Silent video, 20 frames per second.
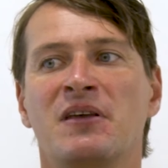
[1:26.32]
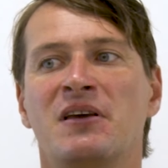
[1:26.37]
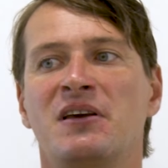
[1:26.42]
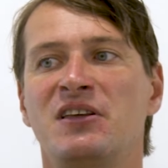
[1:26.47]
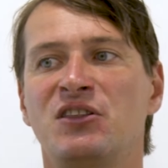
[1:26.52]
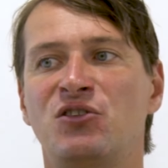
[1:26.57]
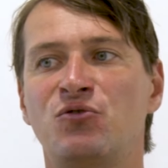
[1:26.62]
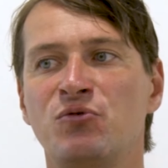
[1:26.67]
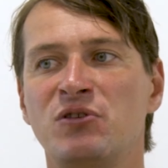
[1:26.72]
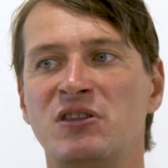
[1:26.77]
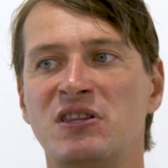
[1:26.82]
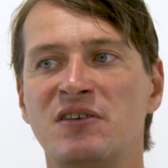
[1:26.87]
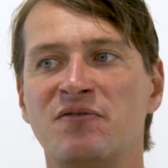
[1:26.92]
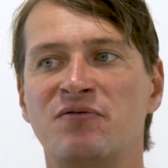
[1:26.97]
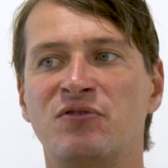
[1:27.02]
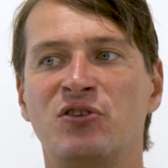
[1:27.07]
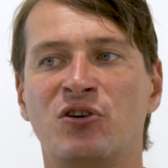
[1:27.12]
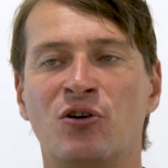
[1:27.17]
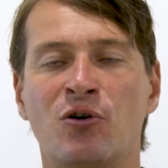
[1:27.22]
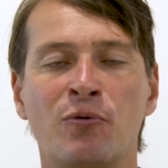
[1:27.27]

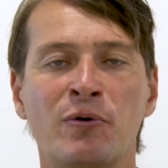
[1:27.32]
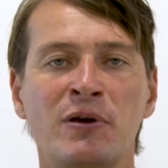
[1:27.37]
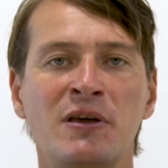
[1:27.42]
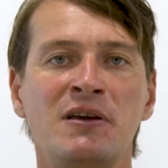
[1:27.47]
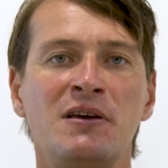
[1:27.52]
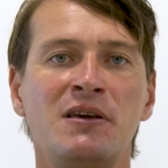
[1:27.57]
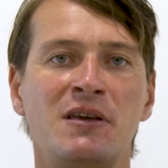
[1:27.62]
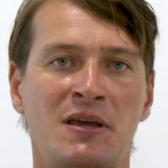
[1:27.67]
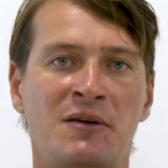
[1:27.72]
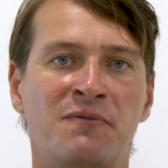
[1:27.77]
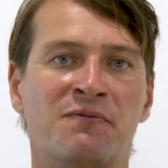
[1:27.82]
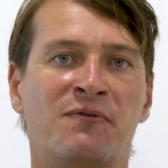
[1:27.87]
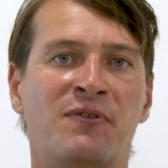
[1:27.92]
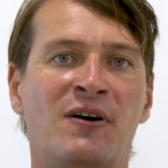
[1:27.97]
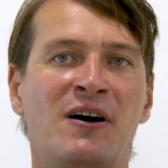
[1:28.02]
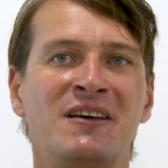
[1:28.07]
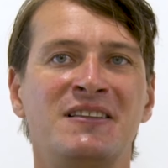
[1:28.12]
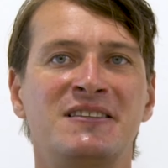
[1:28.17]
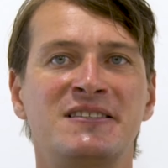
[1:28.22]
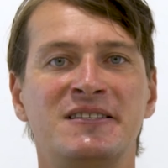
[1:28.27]
intuitive drawing
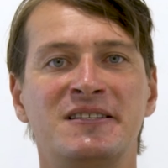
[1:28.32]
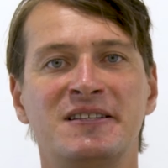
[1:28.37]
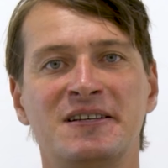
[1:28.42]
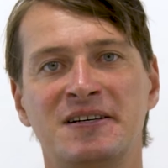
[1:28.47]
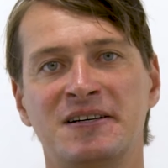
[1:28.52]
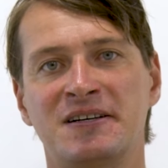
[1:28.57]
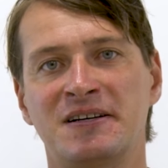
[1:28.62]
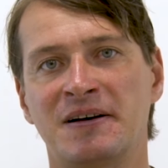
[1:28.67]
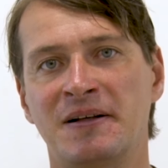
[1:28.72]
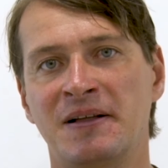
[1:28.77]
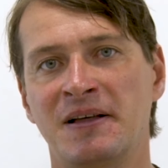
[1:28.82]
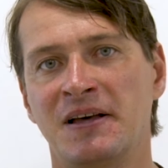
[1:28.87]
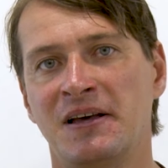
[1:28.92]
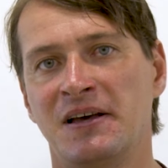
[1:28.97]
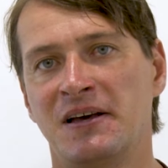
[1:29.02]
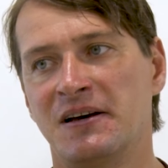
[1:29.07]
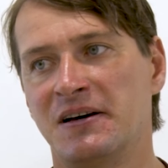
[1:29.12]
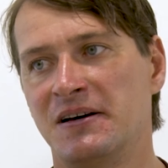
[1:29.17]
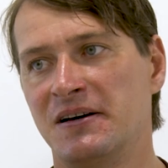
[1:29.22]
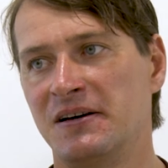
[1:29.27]
invites the
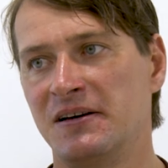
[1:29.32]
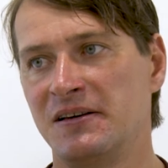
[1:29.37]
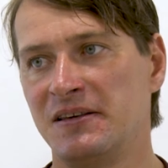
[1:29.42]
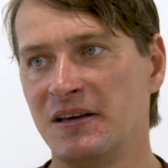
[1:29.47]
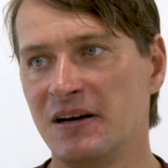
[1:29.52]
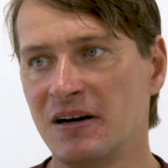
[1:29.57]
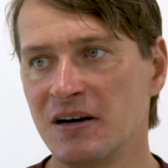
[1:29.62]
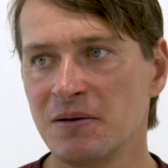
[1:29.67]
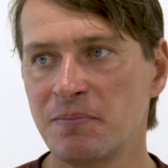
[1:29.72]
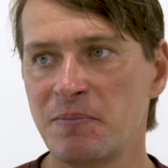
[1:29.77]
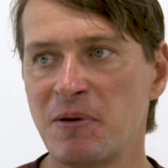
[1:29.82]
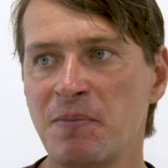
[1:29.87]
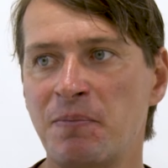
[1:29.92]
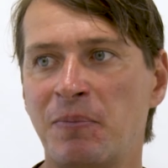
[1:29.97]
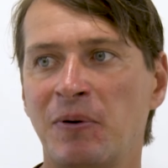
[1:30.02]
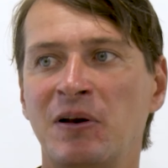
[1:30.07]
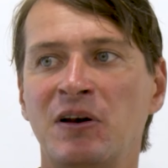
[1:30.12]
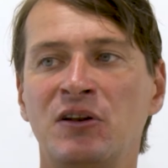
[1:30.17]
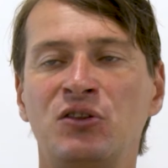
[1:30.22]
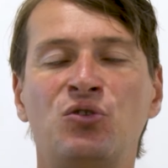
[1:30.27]
young
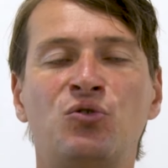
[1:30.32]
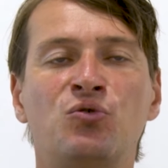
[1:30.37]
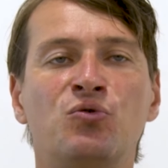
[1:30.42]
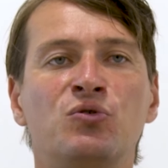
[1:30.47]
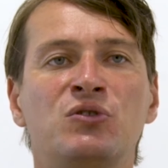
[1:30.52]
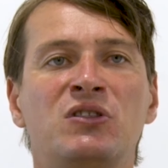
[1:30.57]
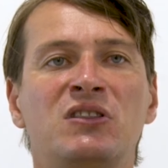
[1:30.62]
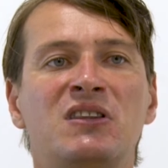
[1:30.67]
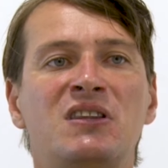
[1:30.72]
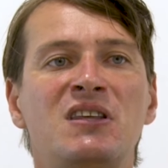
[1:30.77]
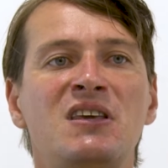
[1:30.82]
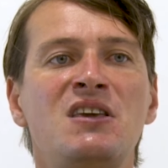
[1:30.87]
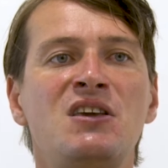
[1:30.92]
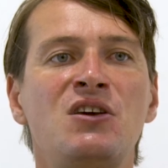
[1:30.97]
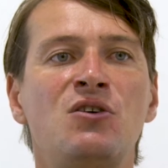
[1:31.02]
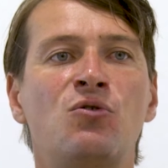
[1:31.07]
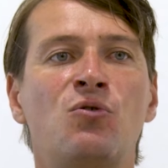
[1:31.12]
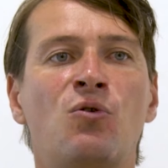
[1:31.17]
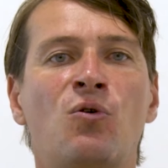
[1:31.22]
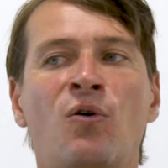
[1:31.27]
people to
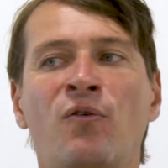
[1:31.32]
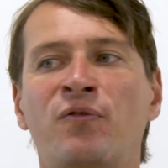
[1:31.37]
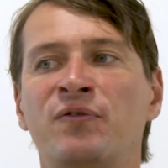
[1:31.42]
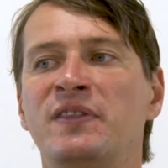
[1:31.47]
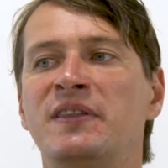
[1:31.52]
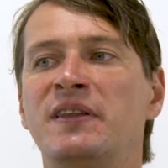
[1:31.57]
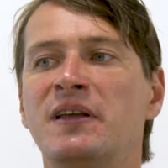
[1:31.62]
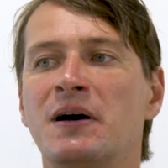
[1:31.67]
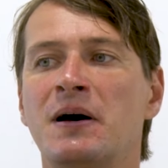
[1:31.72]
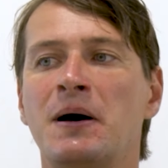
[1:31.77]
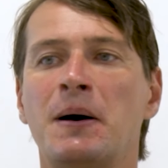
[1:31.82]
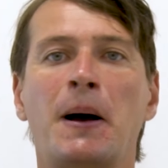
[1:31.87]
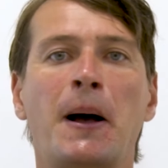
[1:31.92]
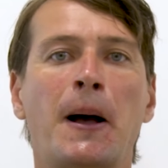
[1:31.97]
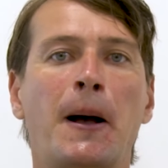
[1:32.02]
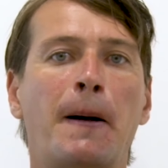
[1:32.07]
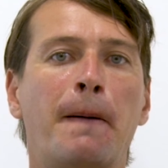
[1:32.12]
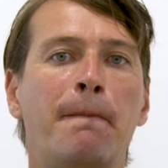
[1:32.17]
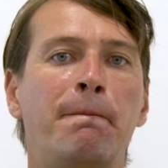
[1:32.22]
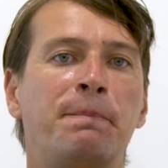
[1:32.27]
think of
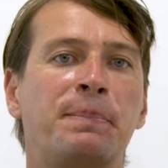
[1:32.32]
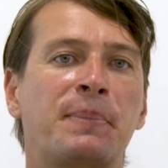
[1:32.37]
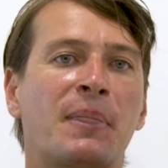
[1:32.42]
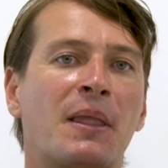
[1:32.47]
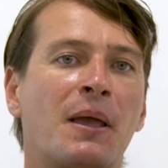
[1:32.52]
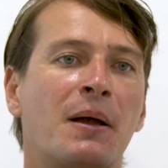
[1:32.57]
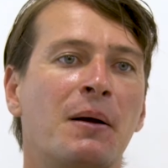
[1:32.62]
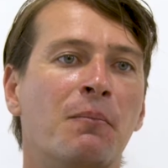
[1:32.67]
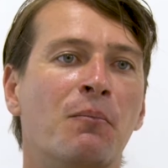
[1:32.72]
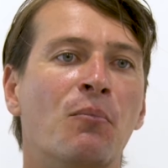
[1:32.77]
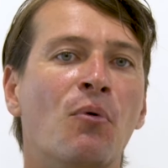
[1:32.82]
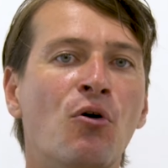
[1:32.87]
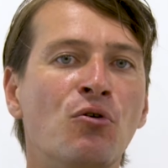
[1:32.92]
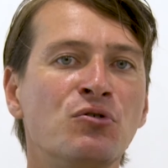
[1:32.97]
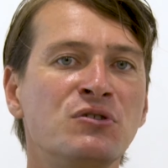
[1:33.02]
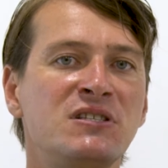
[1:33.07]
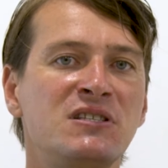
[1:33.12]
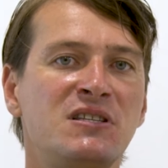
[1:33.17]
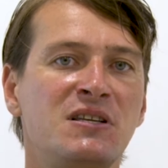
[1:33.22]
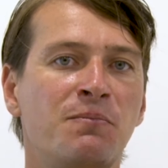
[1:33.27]
the
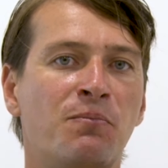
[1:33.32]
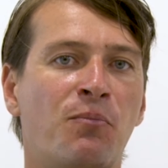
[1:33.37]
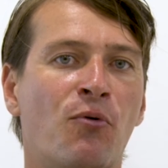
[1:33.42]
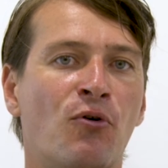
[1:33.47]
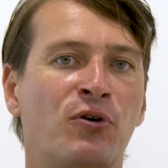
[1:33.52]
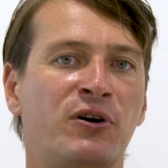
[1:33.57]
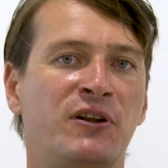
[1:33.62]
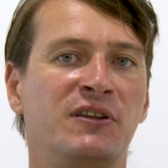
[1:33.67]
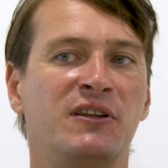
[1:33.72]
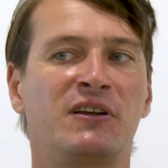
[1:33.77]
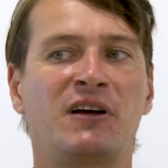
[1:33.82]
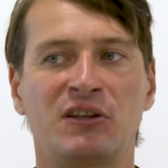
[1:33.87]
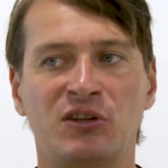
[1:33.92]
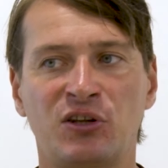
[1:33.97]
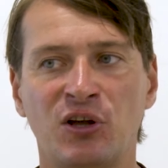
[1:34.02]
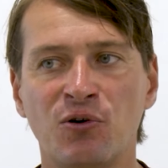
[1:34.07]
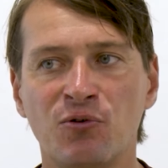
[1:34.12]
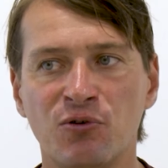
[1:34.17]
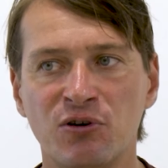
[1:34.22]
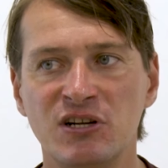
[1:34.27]
most important
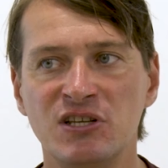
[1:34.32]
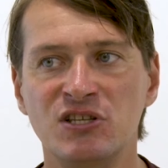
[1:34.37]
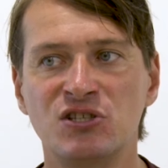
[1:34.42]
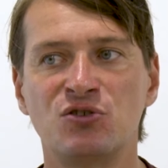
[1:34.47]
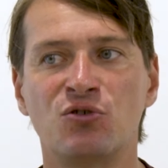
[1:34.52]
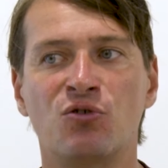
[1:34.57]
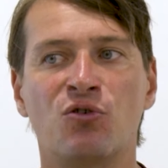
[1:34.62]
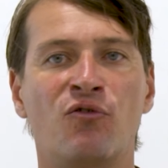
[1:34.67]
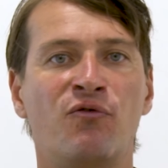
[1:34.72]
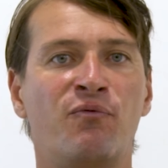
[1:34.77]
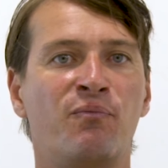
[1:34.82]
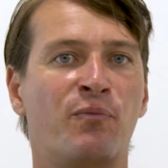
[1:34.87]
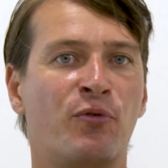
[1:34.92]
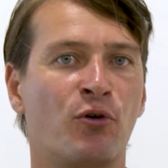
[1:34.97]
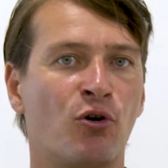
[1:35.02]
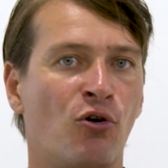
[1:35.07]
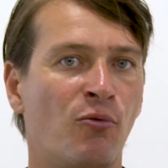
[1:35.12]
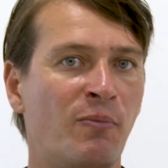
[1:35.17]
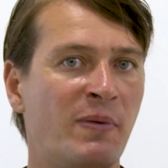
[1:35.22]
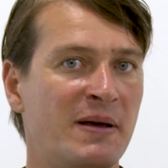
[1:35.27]
categories of
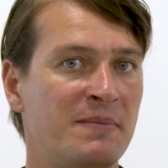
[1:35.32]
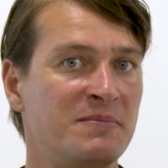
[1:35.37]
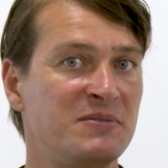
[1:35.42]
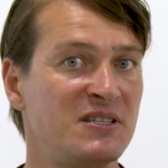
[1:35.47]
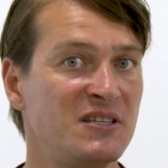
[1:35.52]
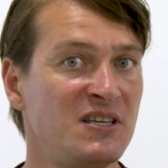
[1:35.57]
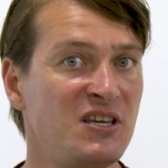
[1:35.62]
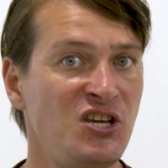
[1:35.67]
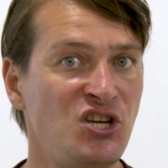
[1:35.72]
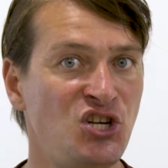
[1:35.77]
problems,